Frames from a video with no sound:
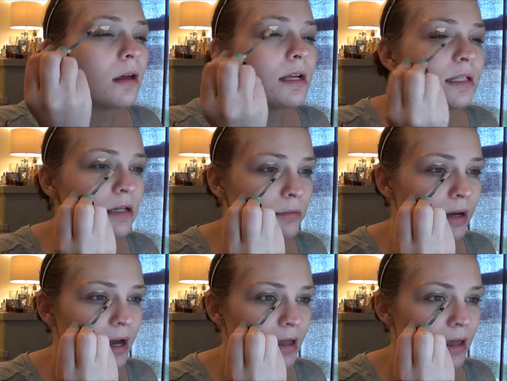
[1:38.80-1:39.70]
I take it on
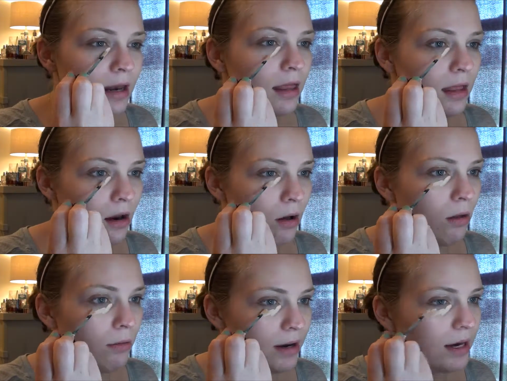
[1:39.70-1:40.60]
my eyelid and then
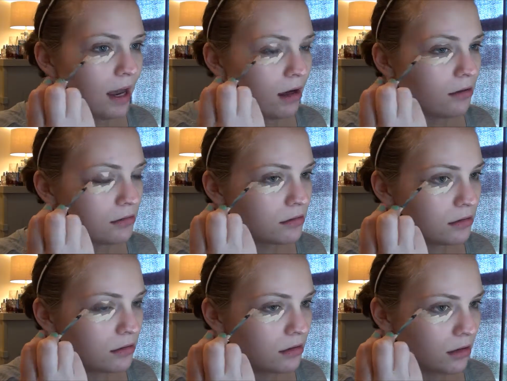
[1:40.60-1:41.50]
all the way down,
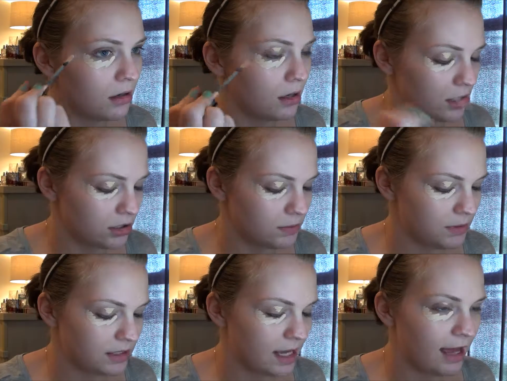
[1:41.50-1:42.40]
just
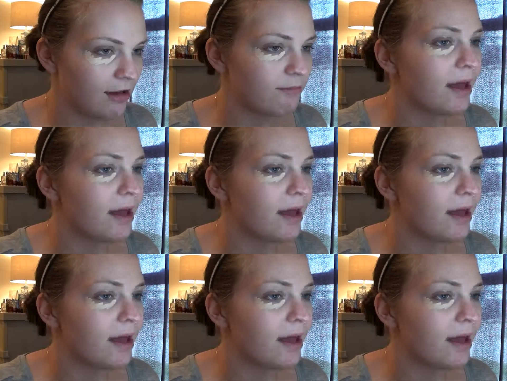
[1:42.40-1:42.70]
because I have